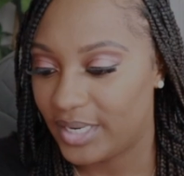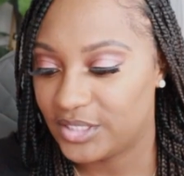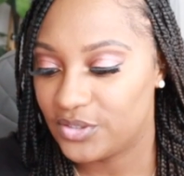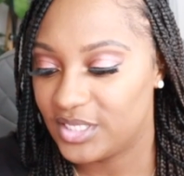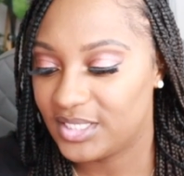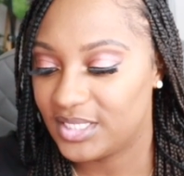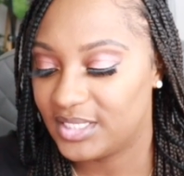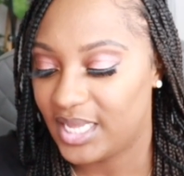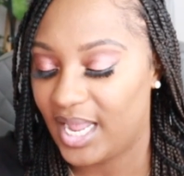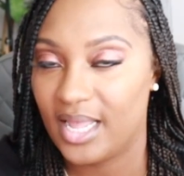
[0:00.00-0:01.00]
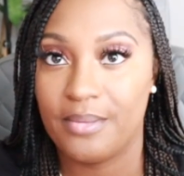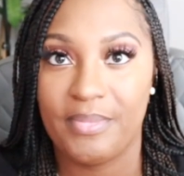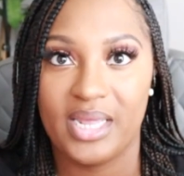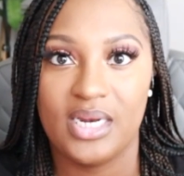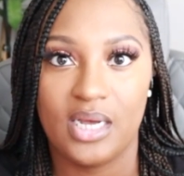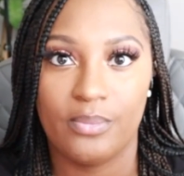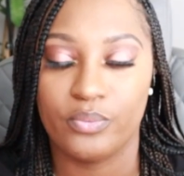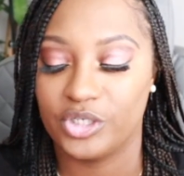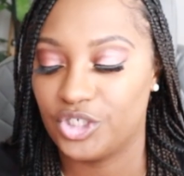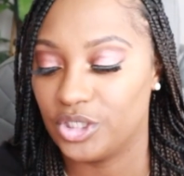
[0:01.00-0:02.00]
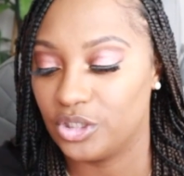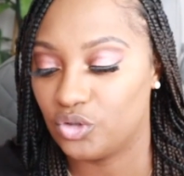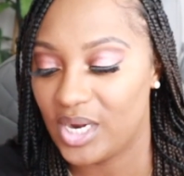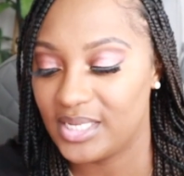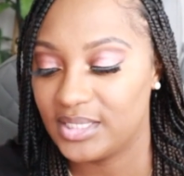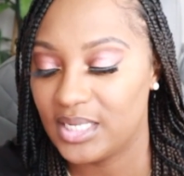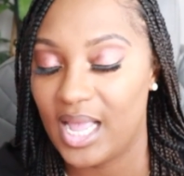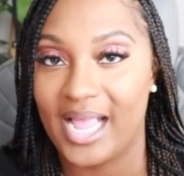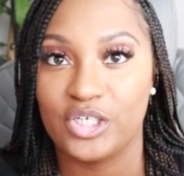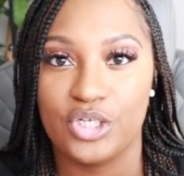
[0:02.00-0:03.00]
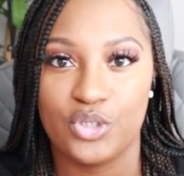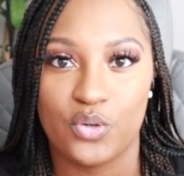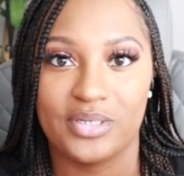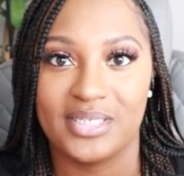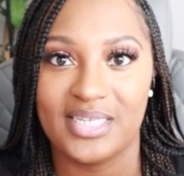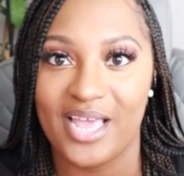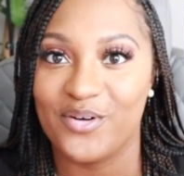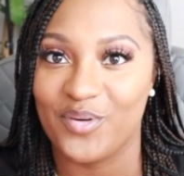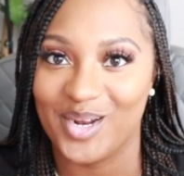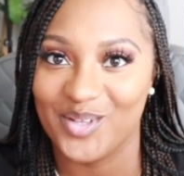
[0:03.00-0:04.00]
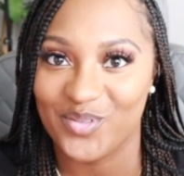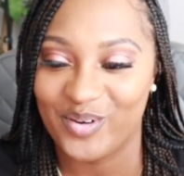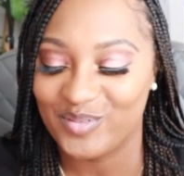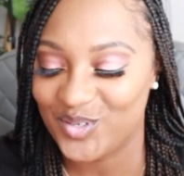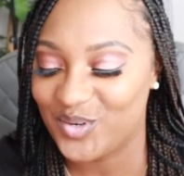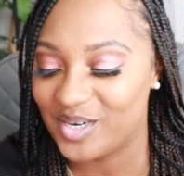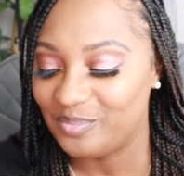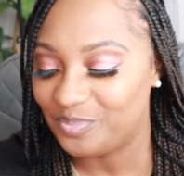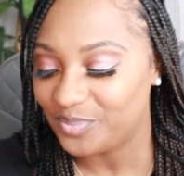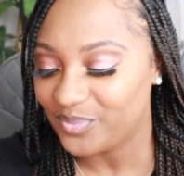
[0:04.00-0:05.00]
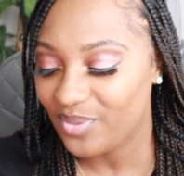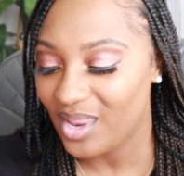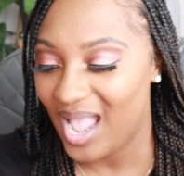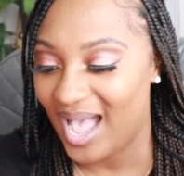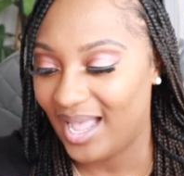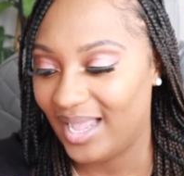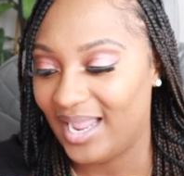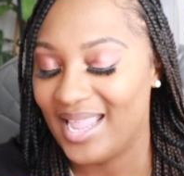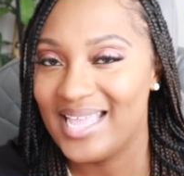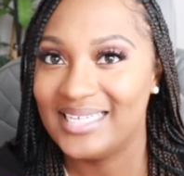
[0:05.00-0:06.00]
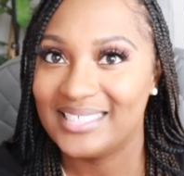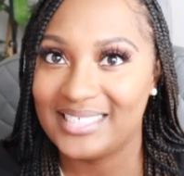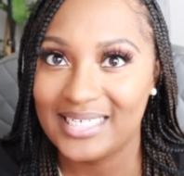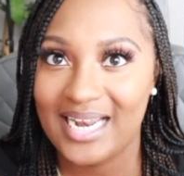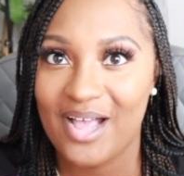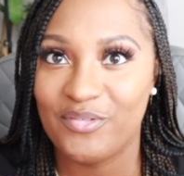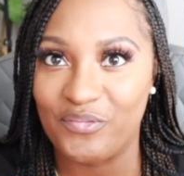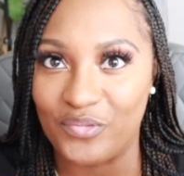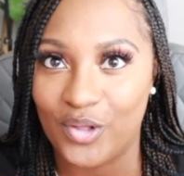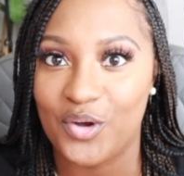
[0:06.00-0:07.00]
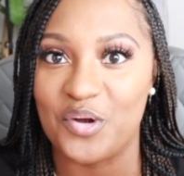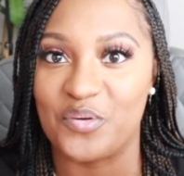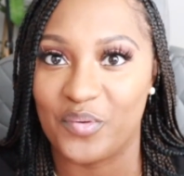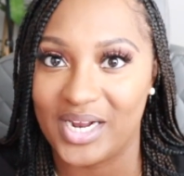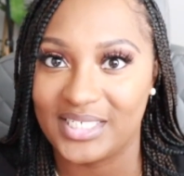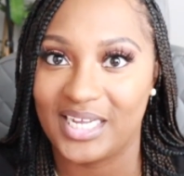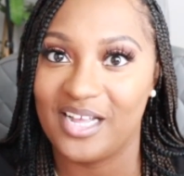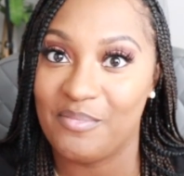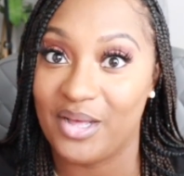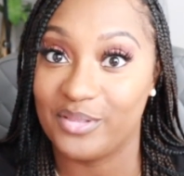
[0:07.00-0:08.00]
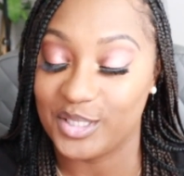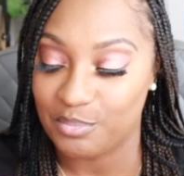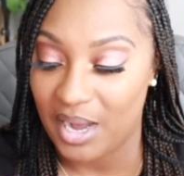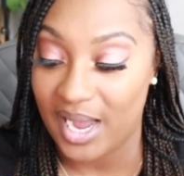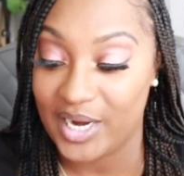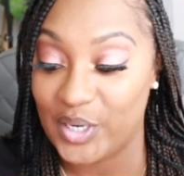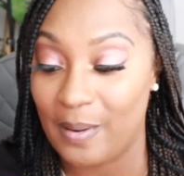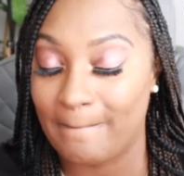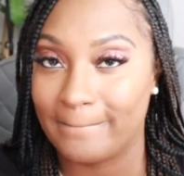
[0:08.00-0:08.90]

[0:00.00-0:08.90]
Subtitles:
right, so this is a Amanda Uprichard dress. I actually sourced this at a regular thrift store. I did have a vlog ranting about this buyer.